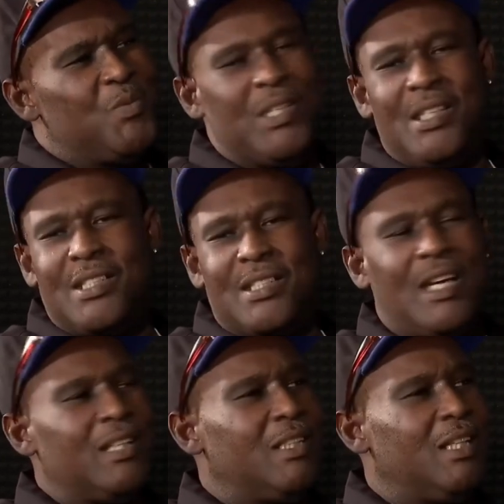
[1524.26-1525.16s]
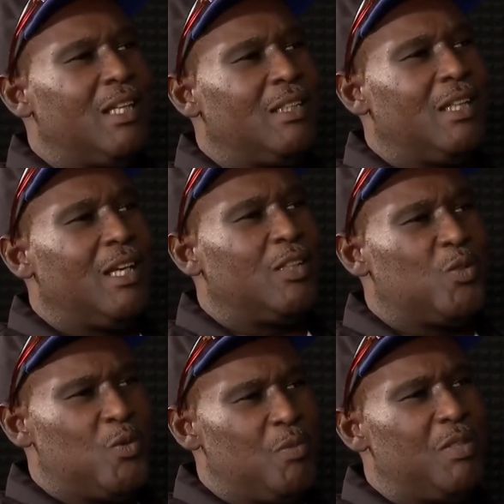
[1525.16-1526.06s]
And we started that
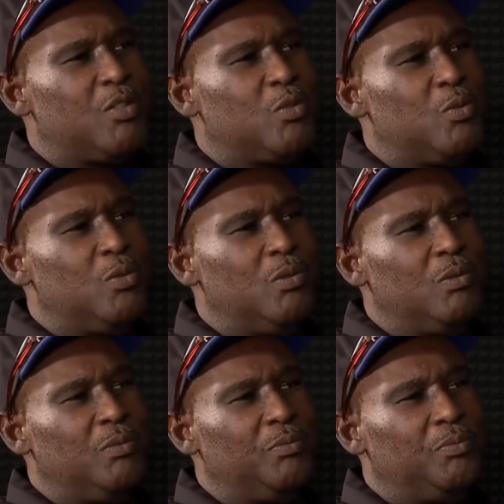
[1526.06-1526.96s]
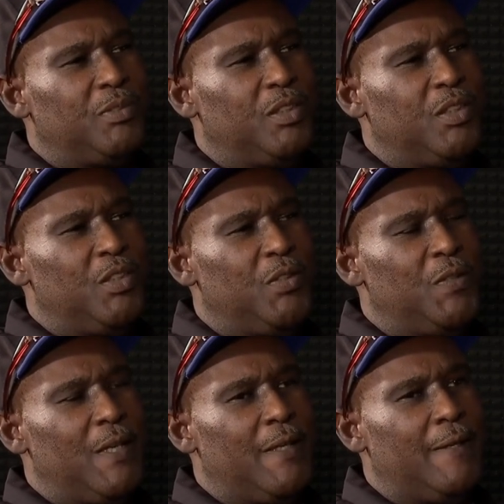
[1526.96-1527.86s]
at Gomez School, you
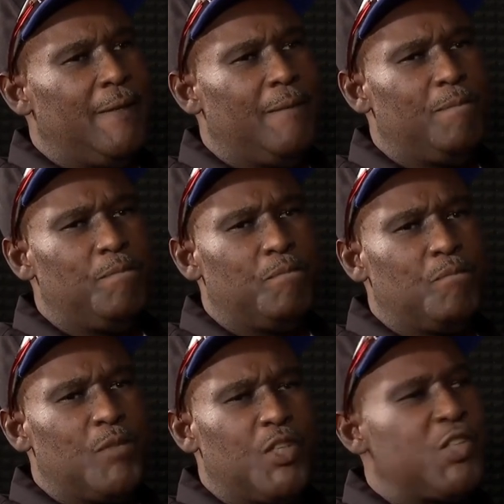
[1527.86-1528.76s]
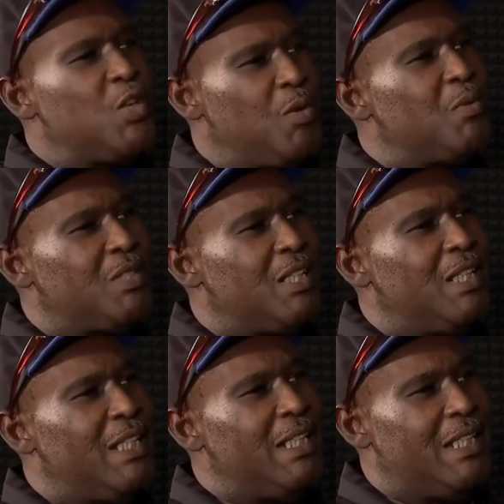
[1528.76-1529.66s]
know, and Sherwin was the
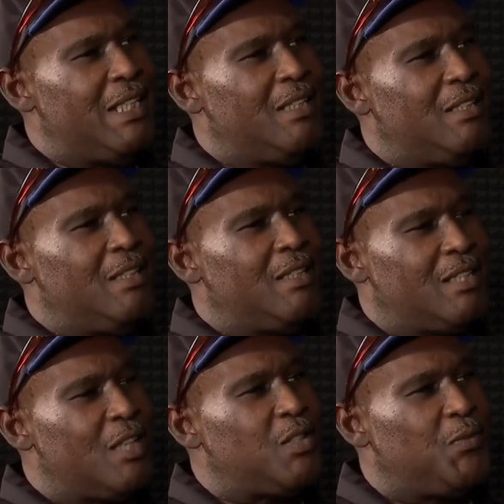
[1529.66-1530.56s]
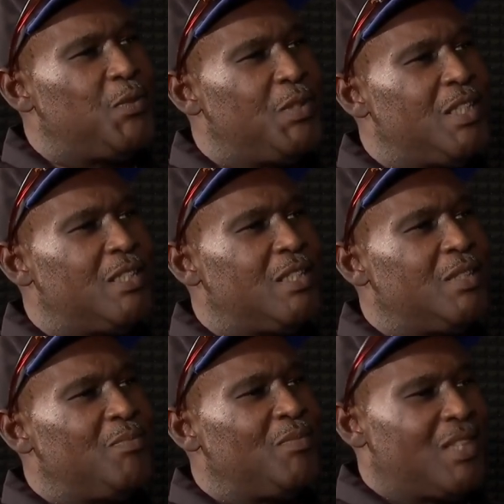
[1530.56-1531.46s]
lead saxophonist.
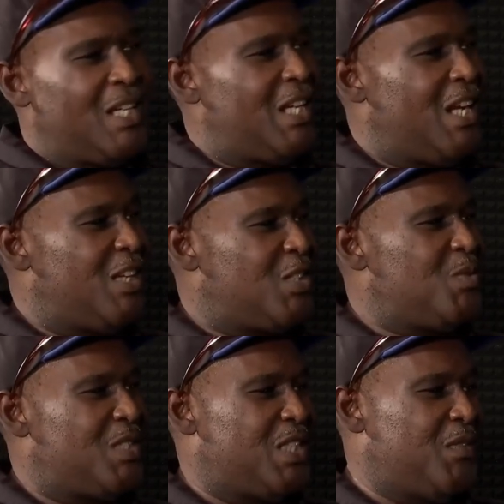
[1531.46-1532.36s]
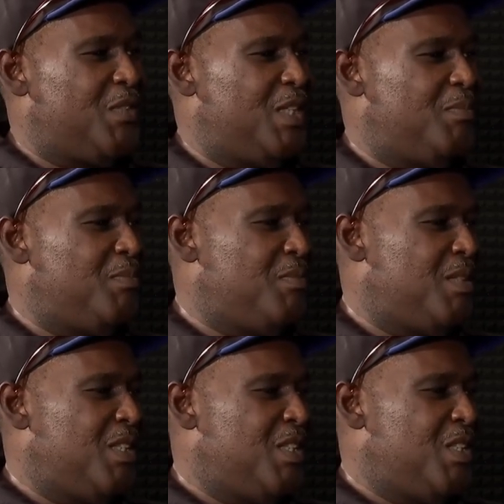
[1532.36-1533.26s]
And I also was giving him
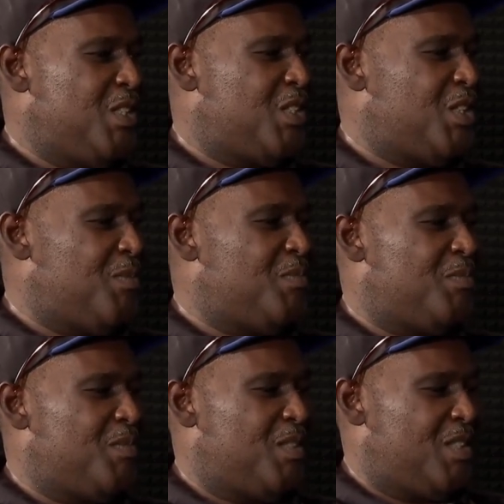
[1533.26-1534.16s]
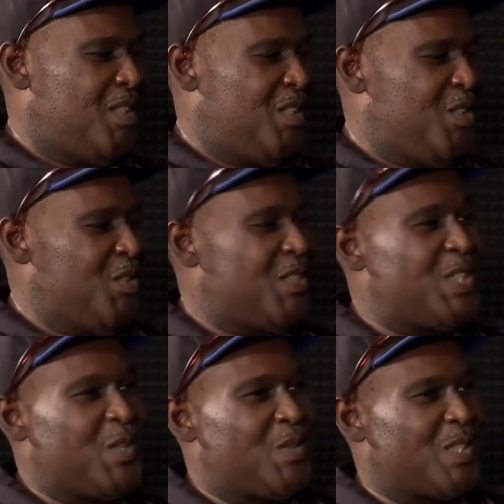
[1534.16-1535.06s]
some, you know,
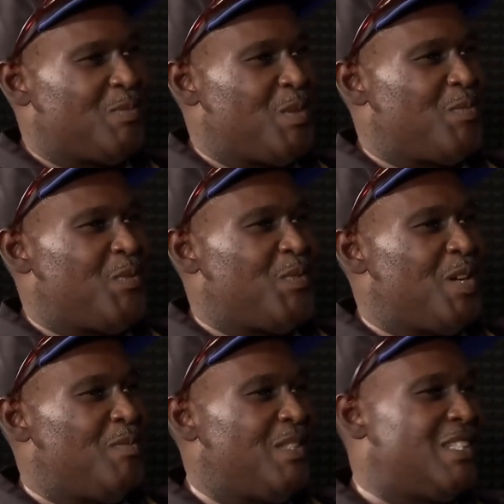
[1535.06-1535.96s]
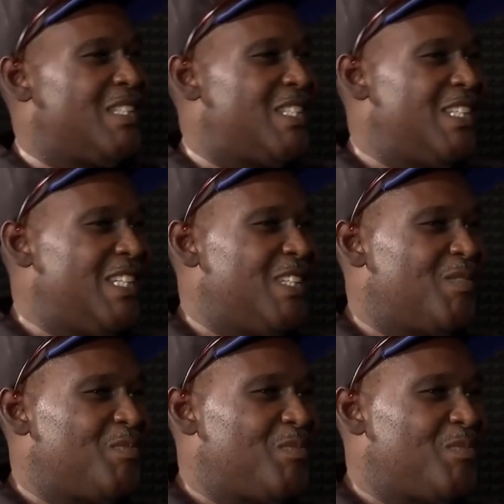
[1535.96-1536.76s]
secrets about performance and singing.